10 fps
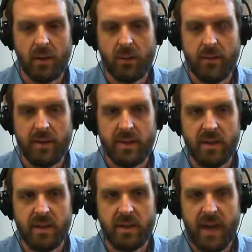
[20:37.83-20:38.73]

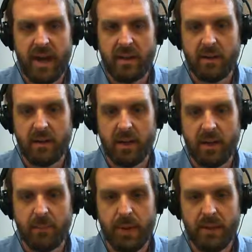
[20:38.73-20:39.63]
revisited that
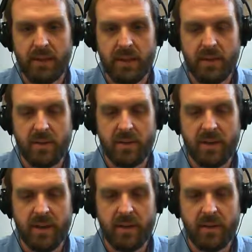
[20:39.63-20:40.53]
about 10 years
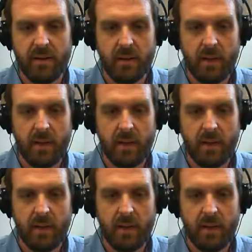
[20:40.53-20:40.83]
later.